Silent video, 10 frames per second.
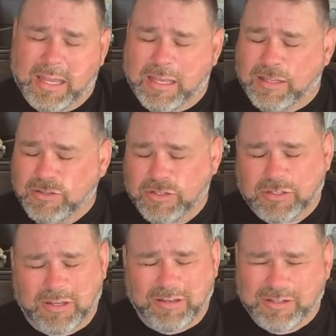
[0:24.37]
uh,
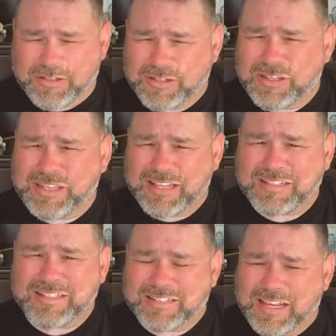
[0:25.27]
just just
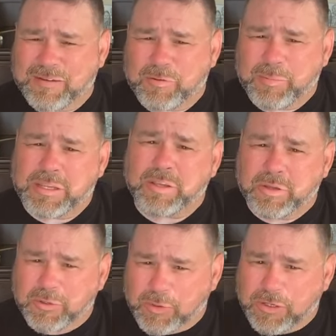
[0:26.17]
doesn't seem to be
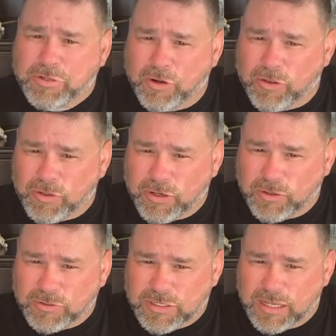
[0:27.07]
good when you turn on the
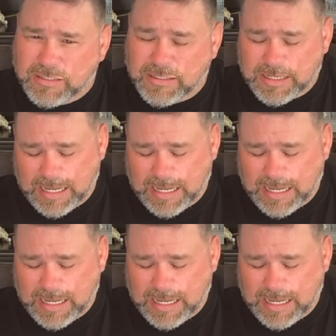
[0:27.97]
news, does it?